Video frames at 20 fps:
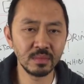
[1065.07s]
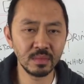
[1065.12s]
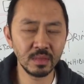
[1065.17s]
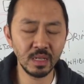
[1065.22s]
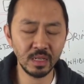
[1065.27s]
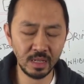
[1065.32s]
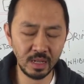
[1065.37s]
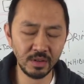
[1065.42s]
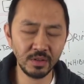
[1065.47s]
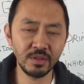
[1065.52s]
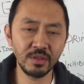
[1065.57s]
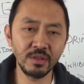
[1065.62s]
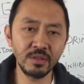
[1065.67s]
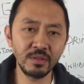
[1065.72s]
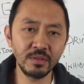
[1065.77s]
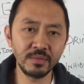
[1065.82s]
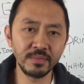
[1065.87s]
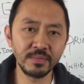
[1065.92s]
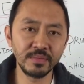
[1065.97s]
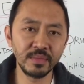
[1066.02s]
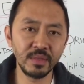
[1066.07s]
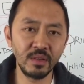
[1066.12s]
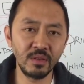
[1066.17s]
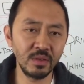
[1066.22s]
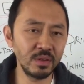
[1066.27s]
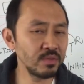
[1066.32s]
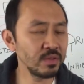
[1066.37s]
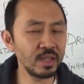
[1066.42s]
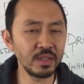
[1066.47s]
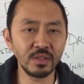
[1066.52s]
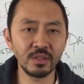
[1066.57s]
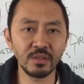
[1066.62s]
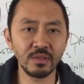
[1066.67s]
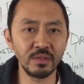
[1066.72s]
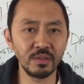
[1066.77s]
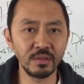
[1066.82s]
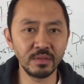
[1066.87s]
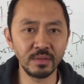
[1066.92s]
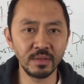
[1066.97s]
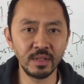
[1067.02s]
Is that true? You know that's
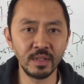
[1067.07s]
true.